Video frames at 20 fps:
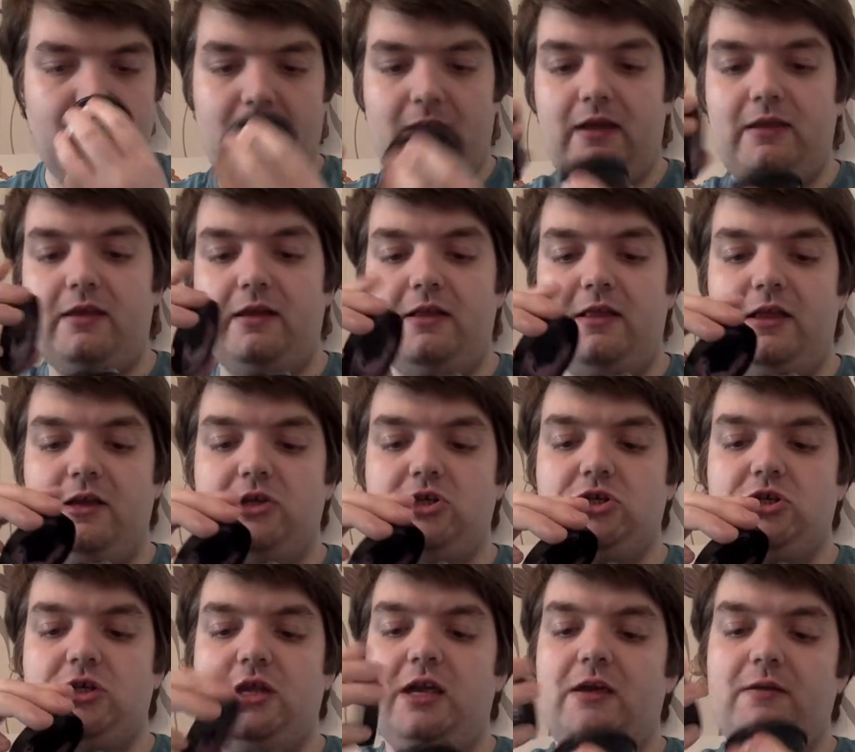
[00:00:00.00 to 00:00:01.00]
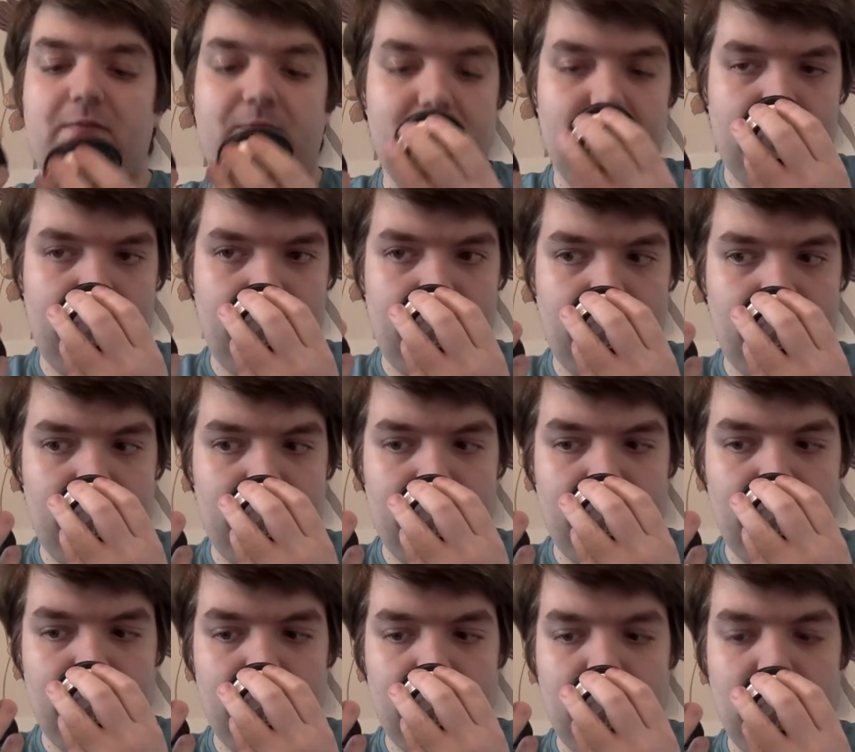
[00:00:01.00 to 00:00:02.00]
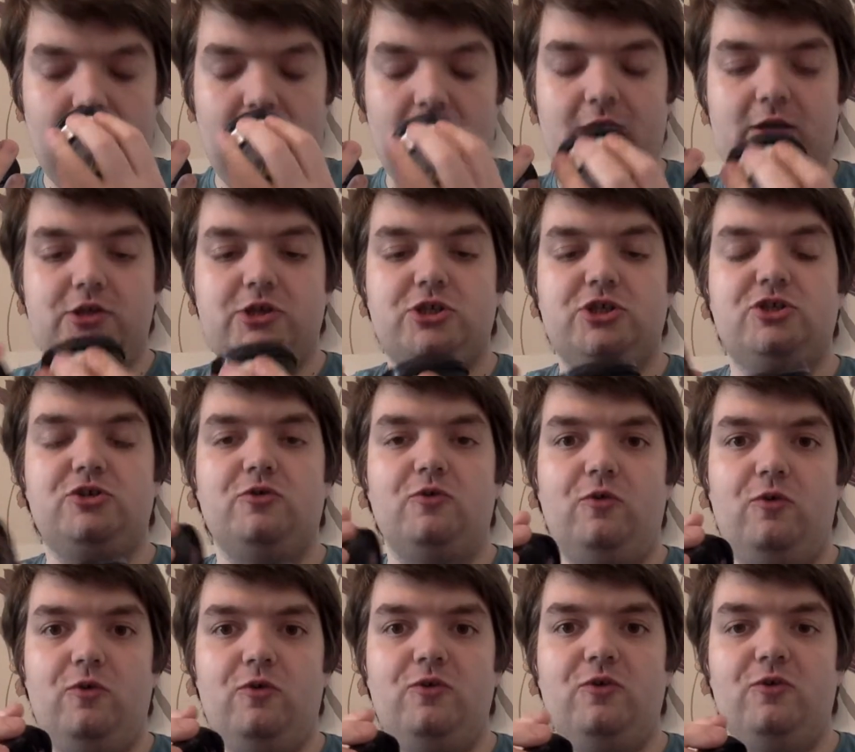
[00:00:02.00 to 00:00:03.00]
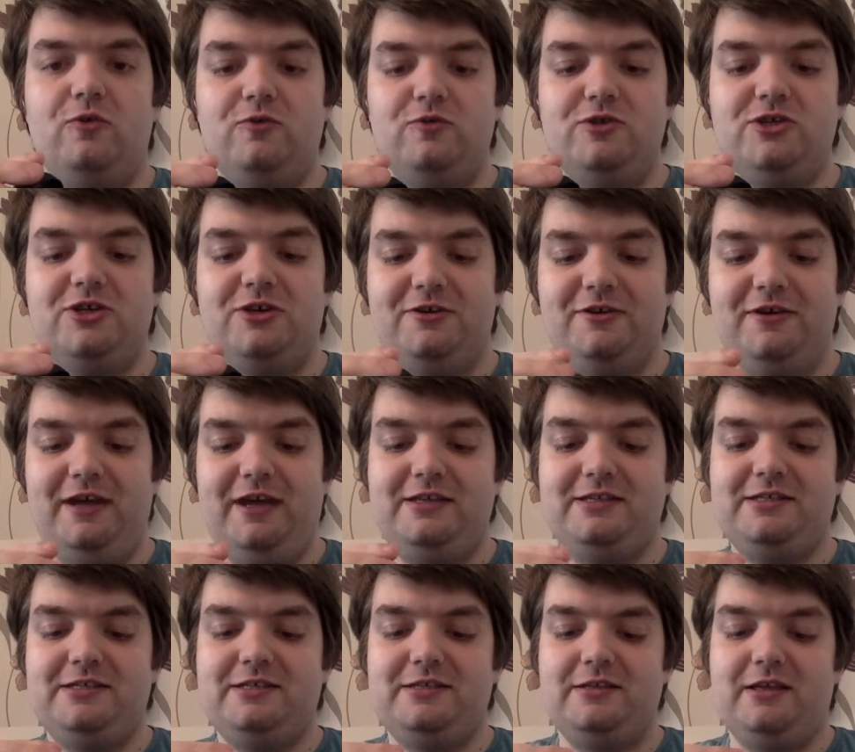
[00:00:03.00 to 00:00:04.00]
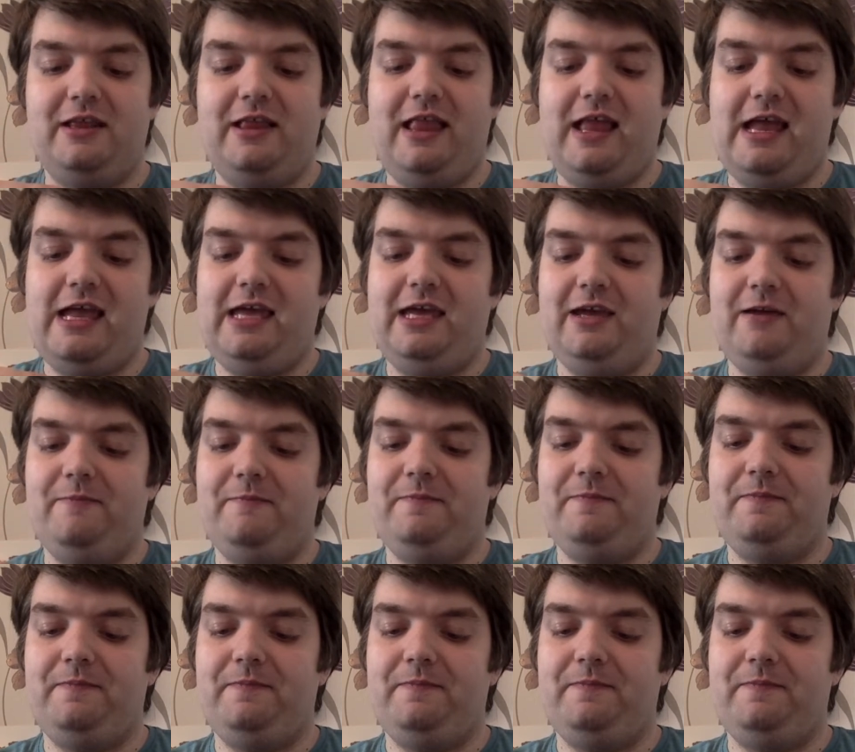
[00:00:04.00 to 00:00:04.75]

And it literally, it's so good. It's like,